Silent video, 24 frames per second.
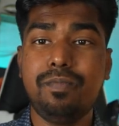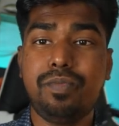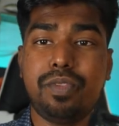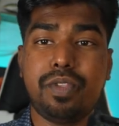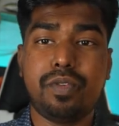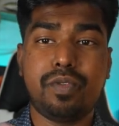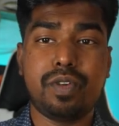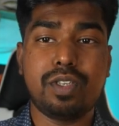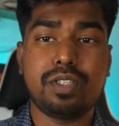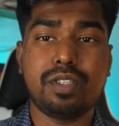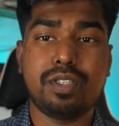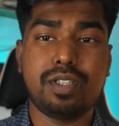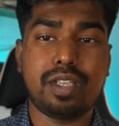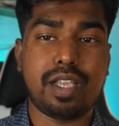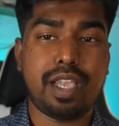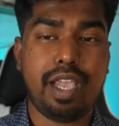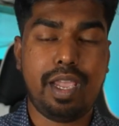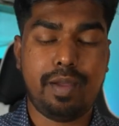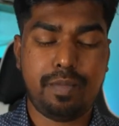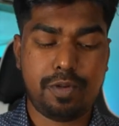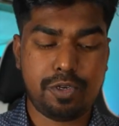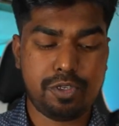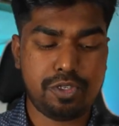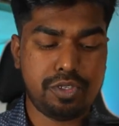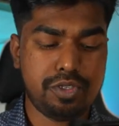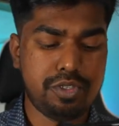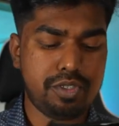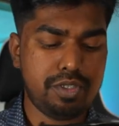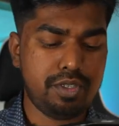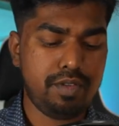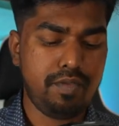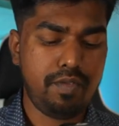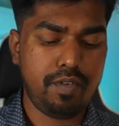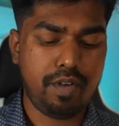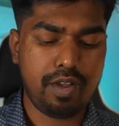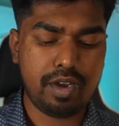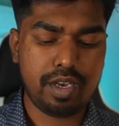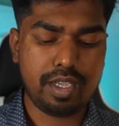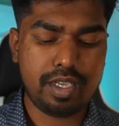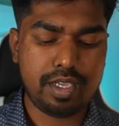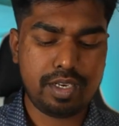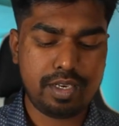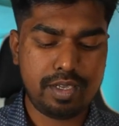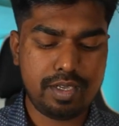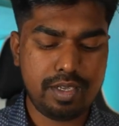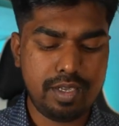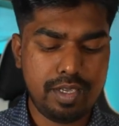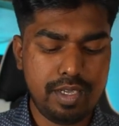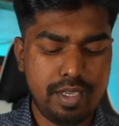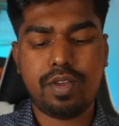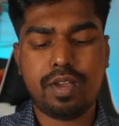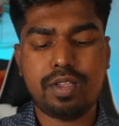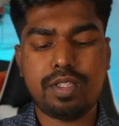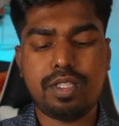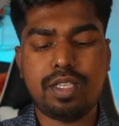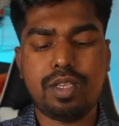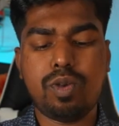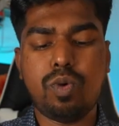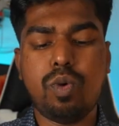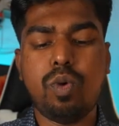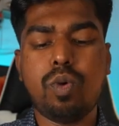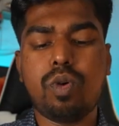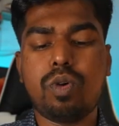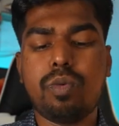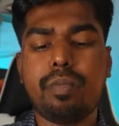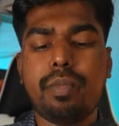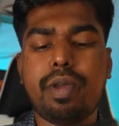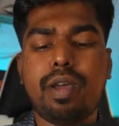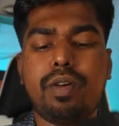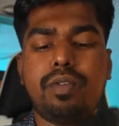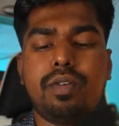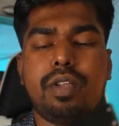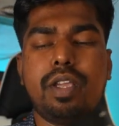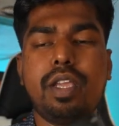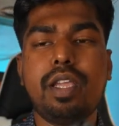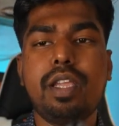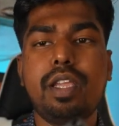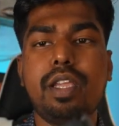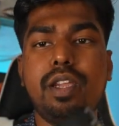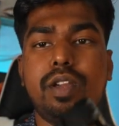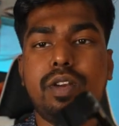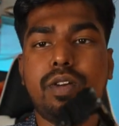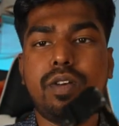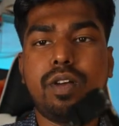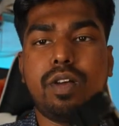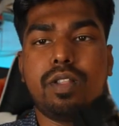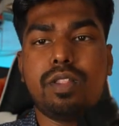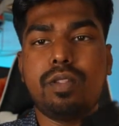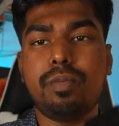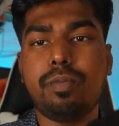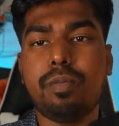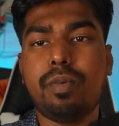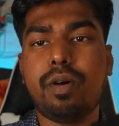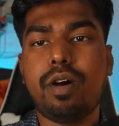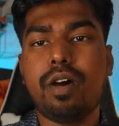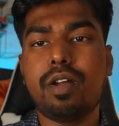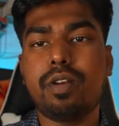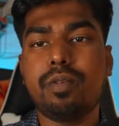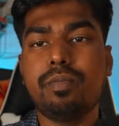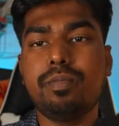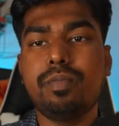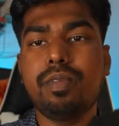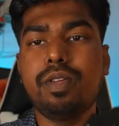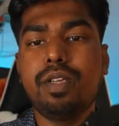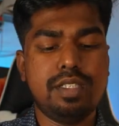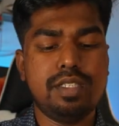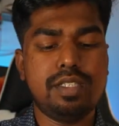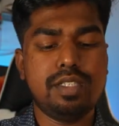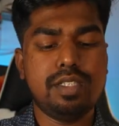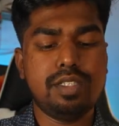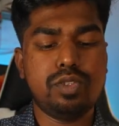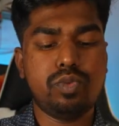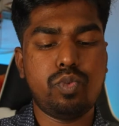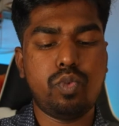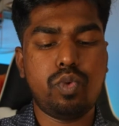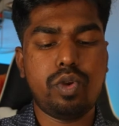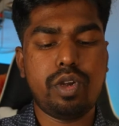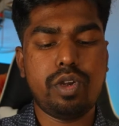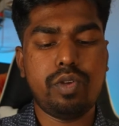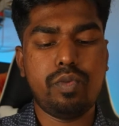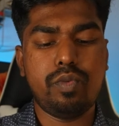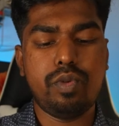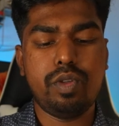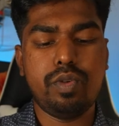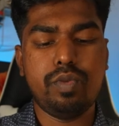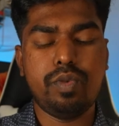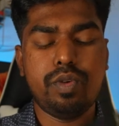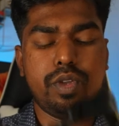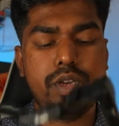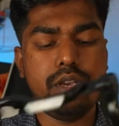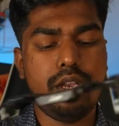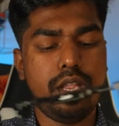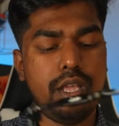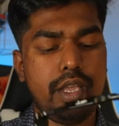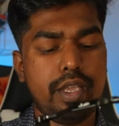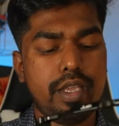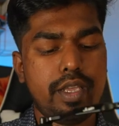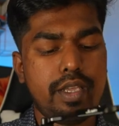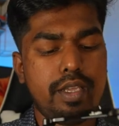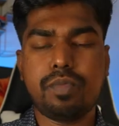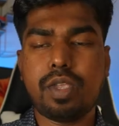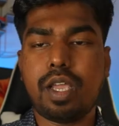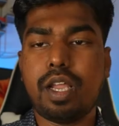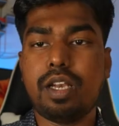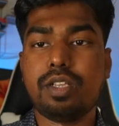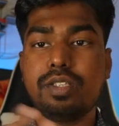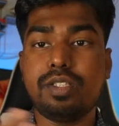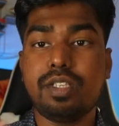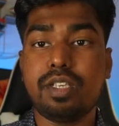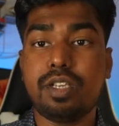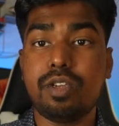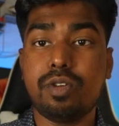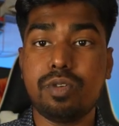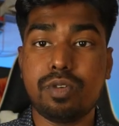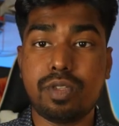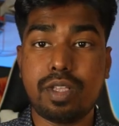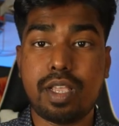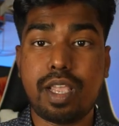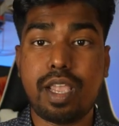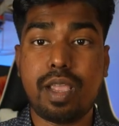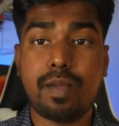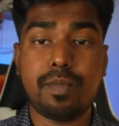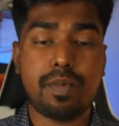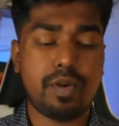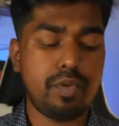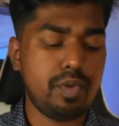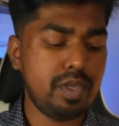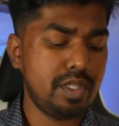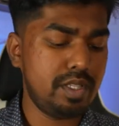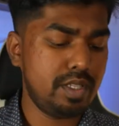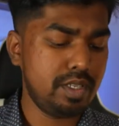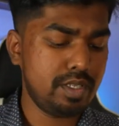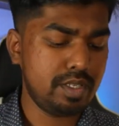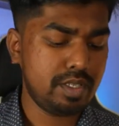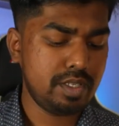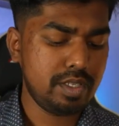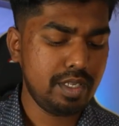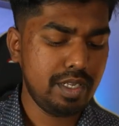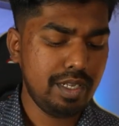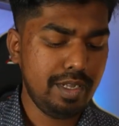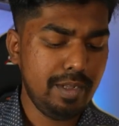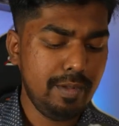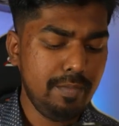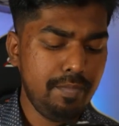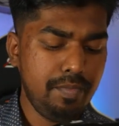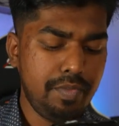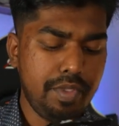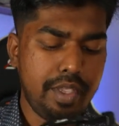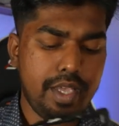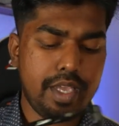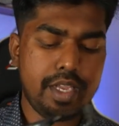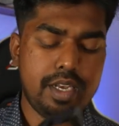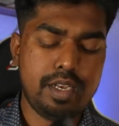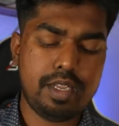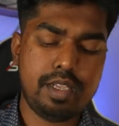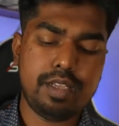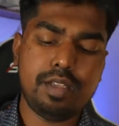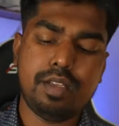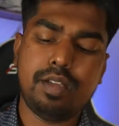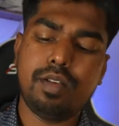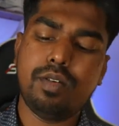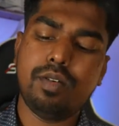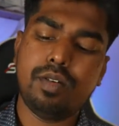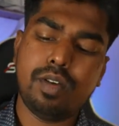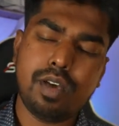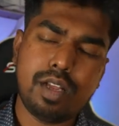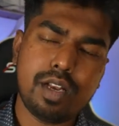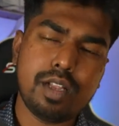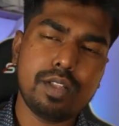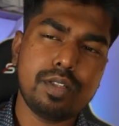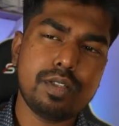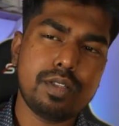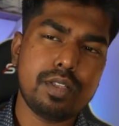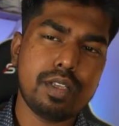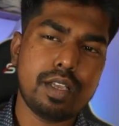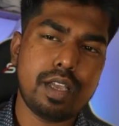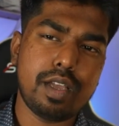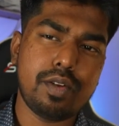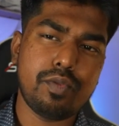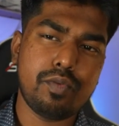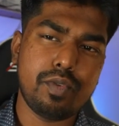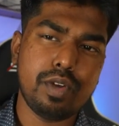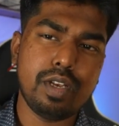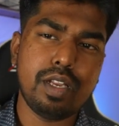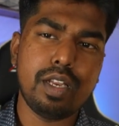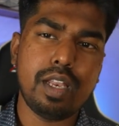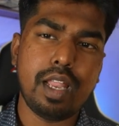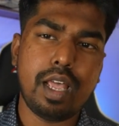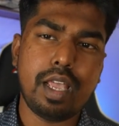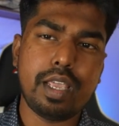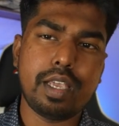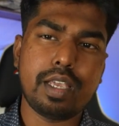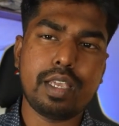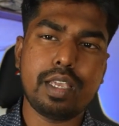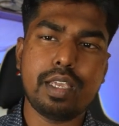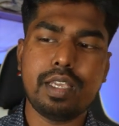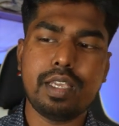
the rest of the camera should just fall in. Got the quarter mount here on the bottom. This is where we would like kind of secure the camera with this. And another thing I really like